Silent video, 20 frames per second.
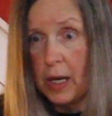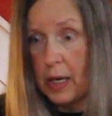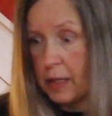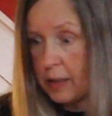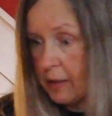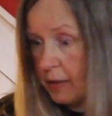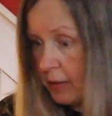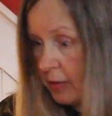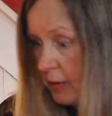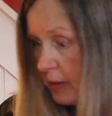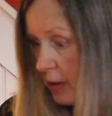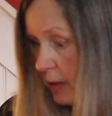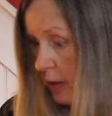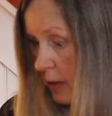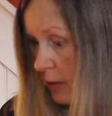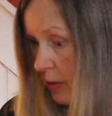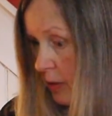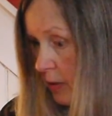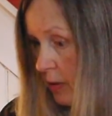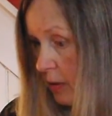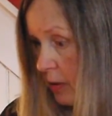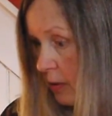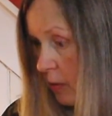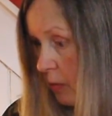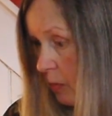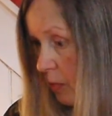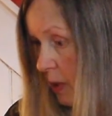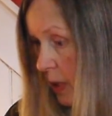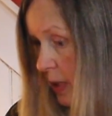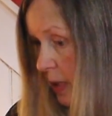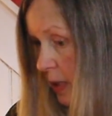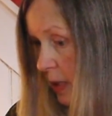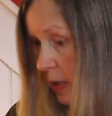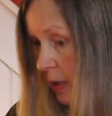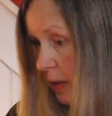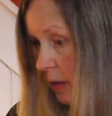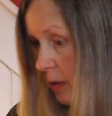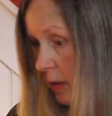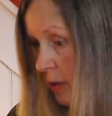I'm just going to go right in.